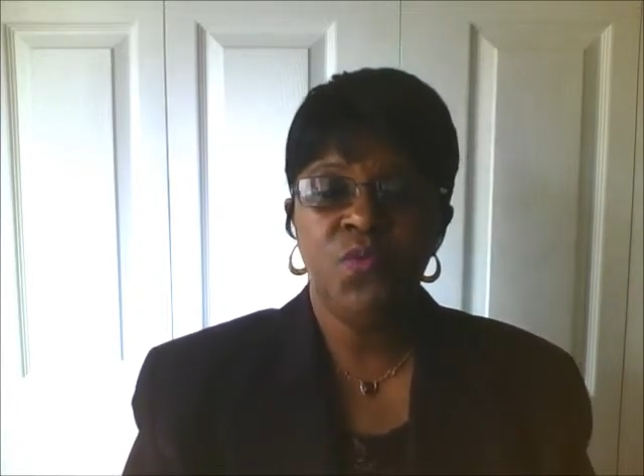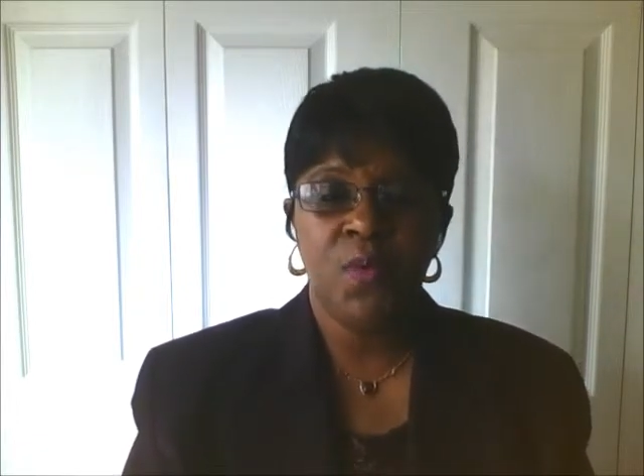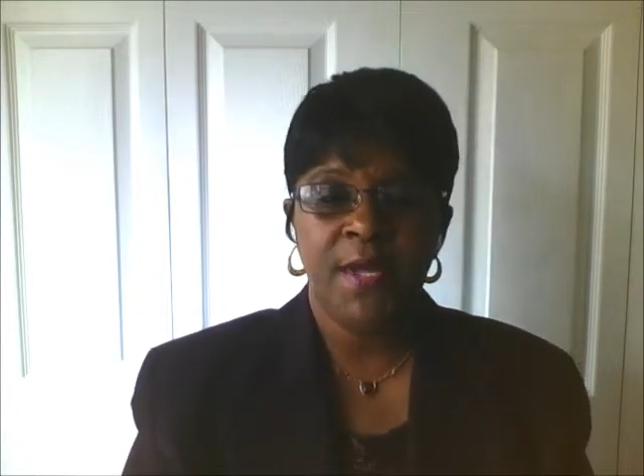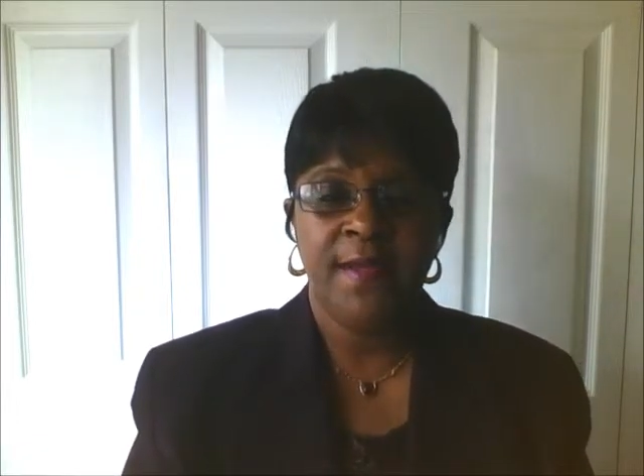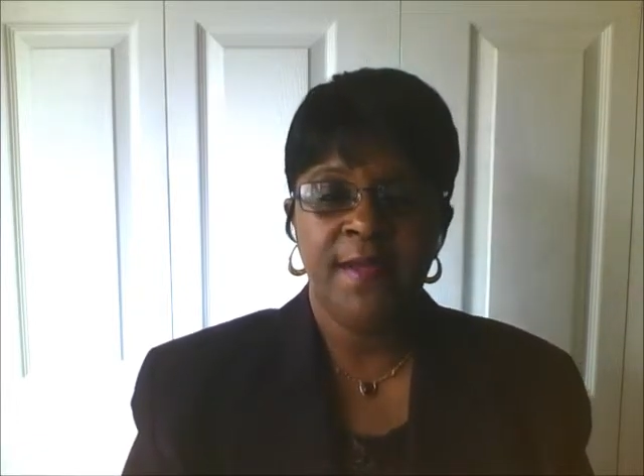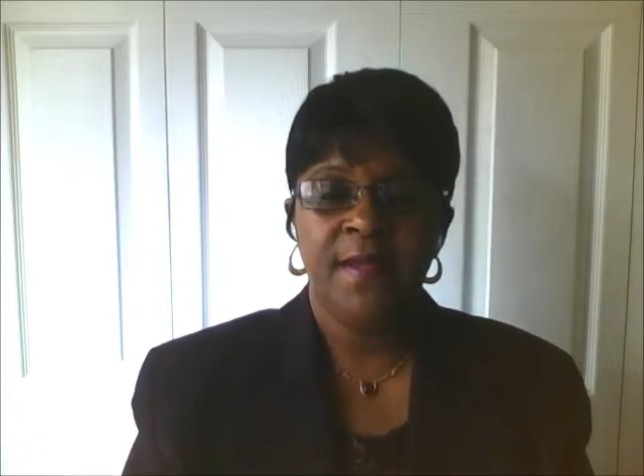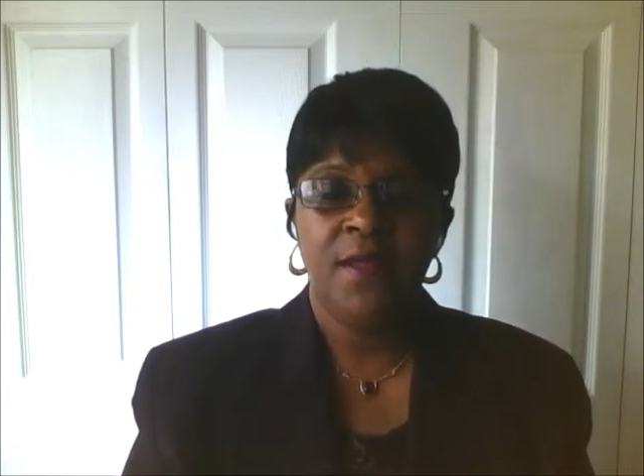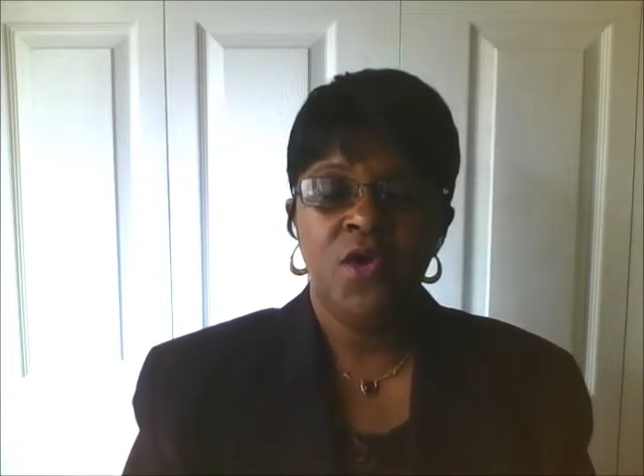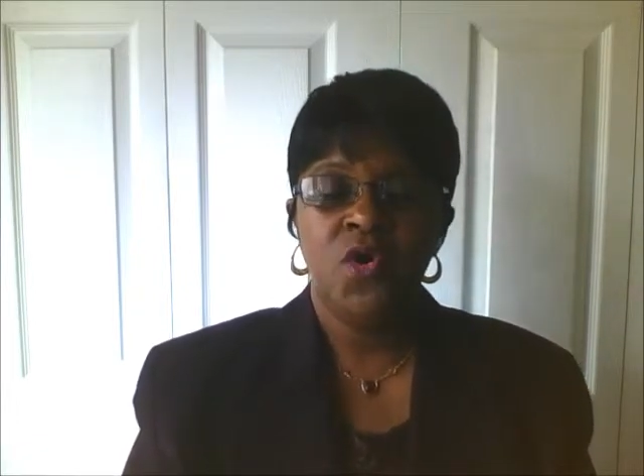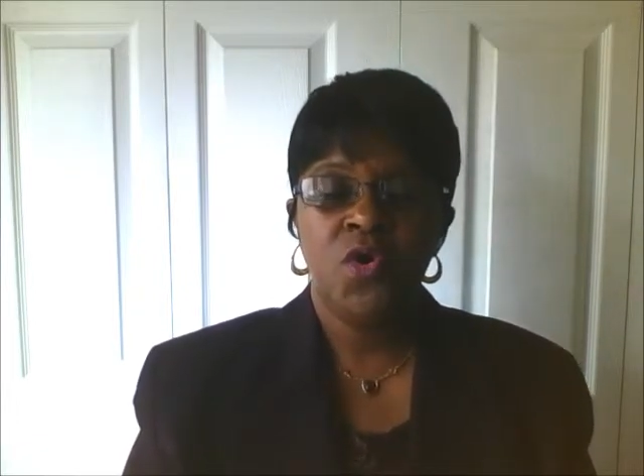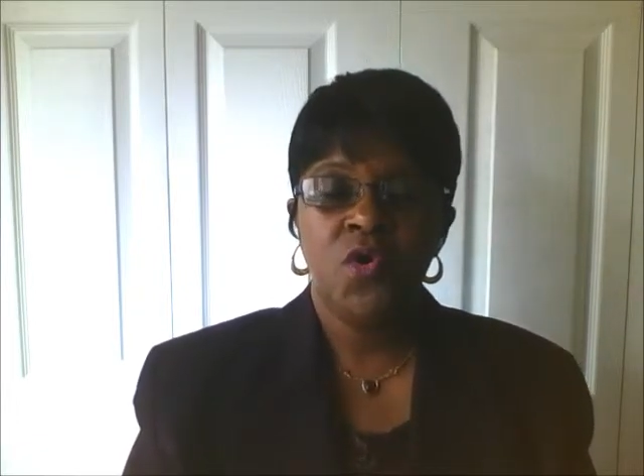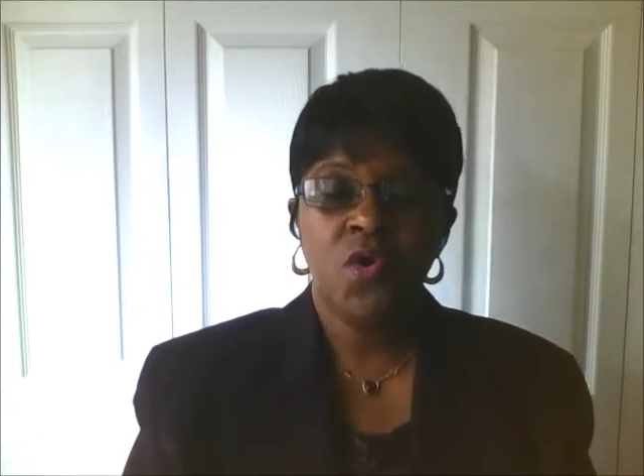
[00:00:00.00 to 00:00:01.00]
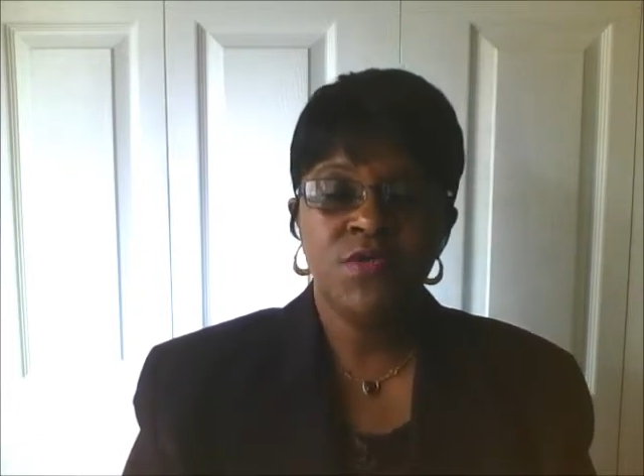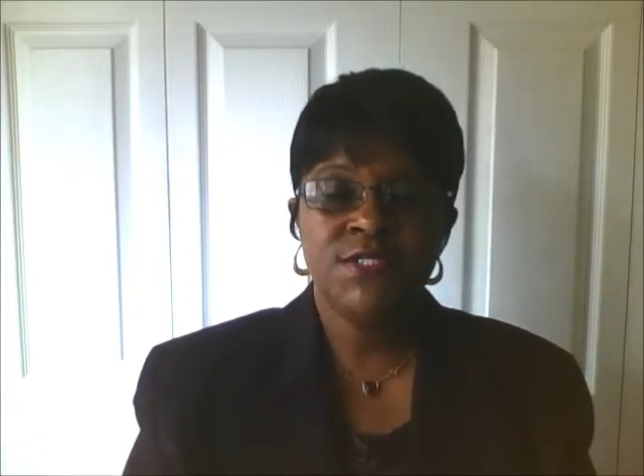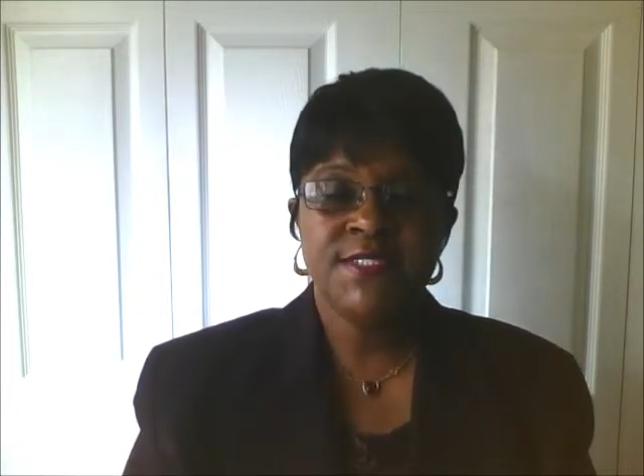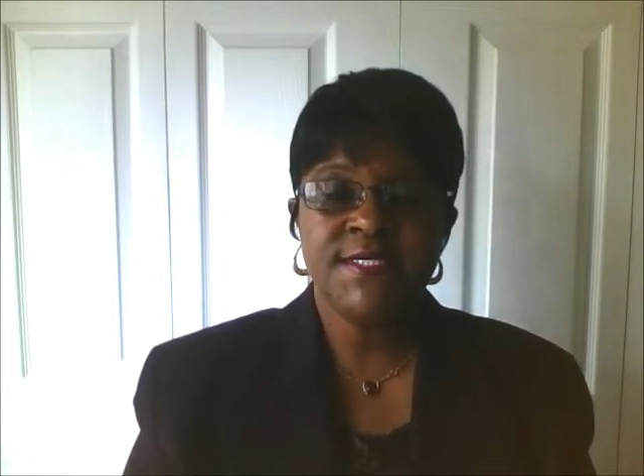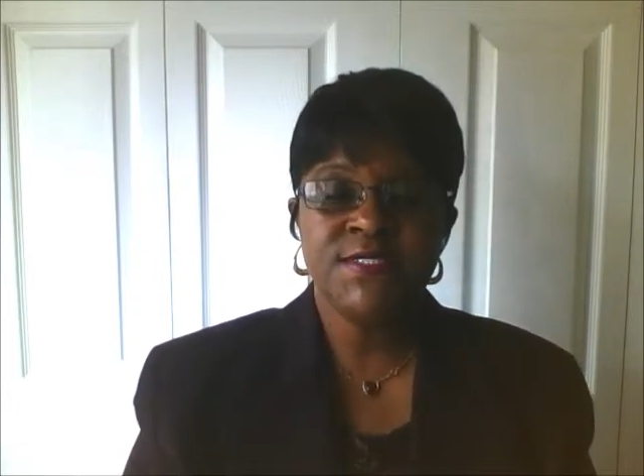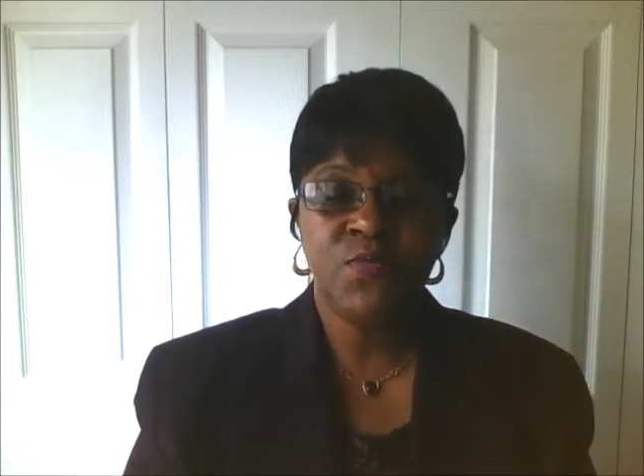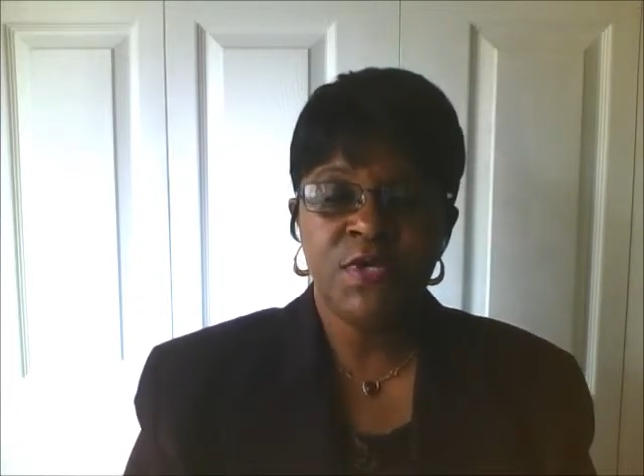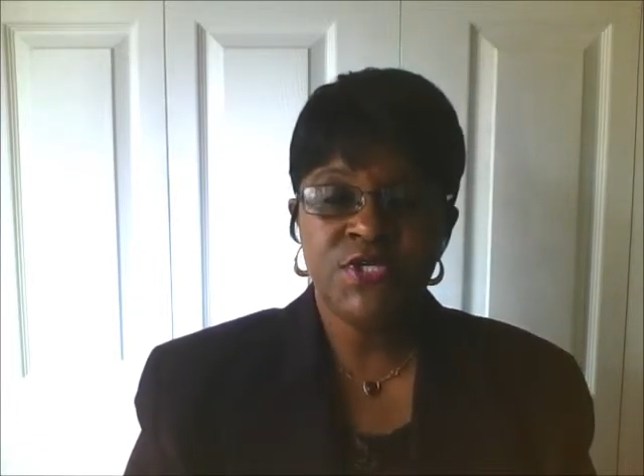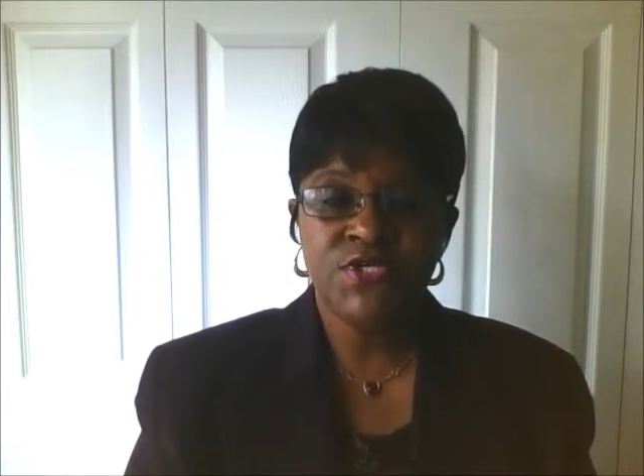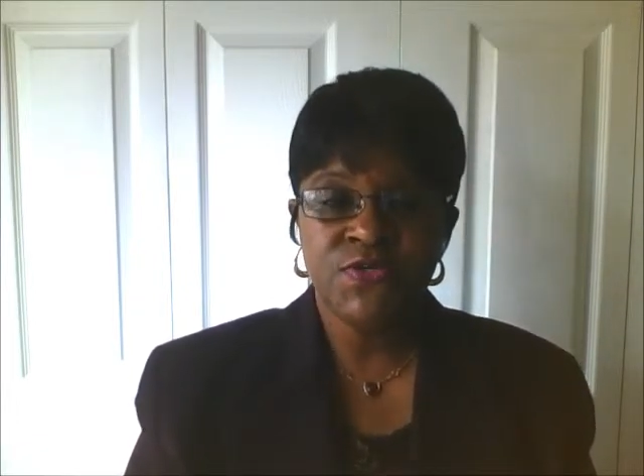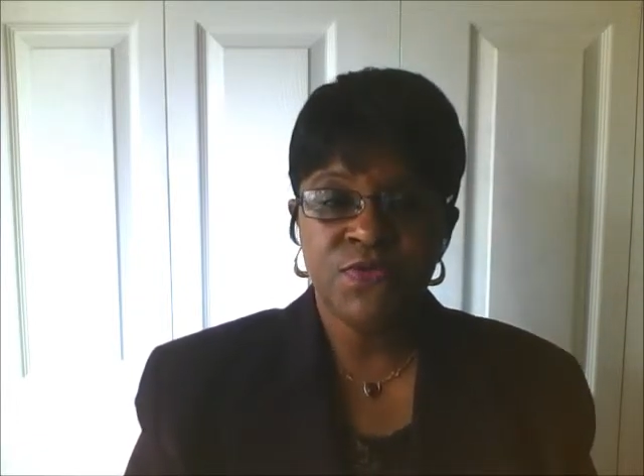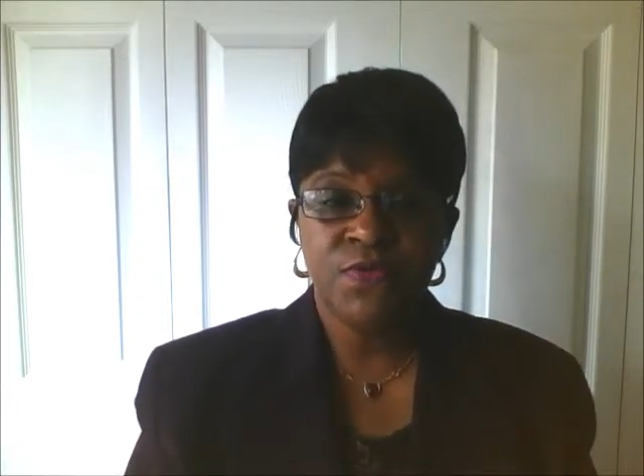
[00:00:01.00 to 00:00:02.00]
the way. Call
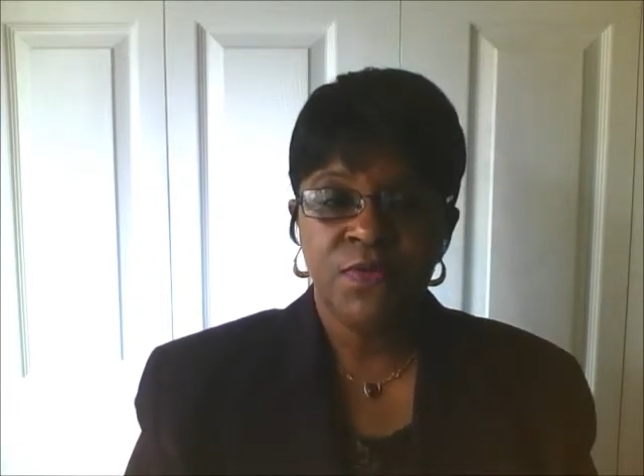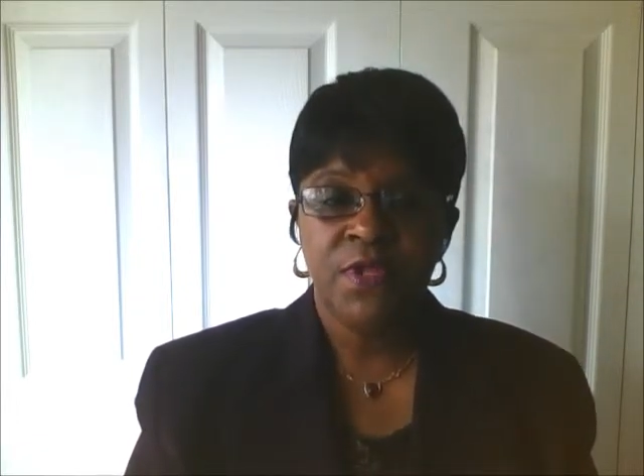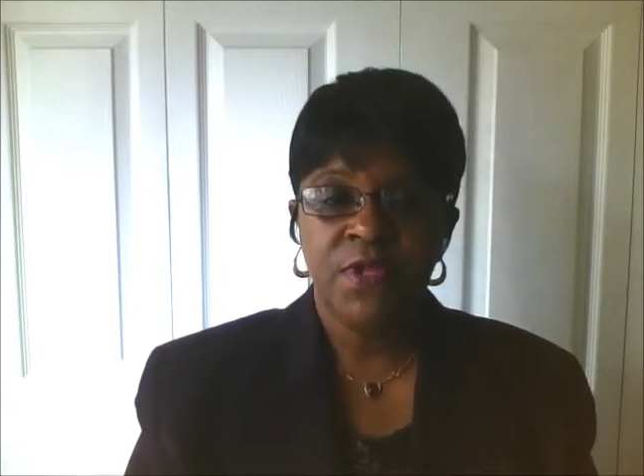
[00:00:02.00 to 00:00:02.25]
612